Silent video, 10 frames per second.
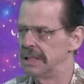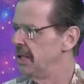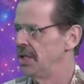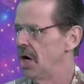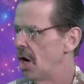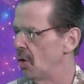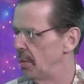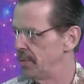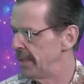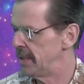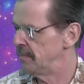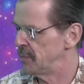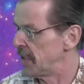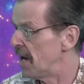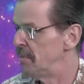
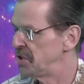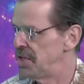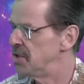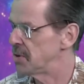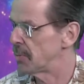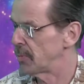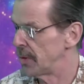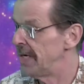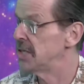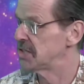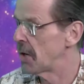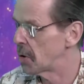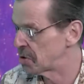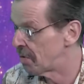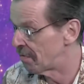we'd have machines that were
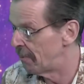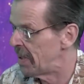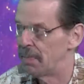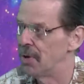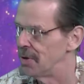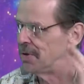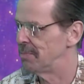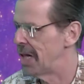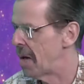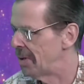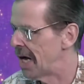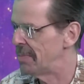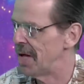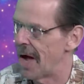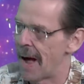indistinguishable from people and blah, blah,
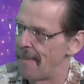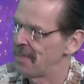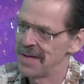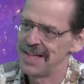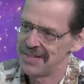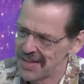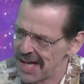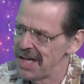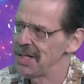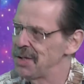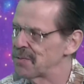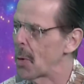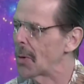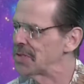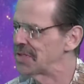blah. They, of course...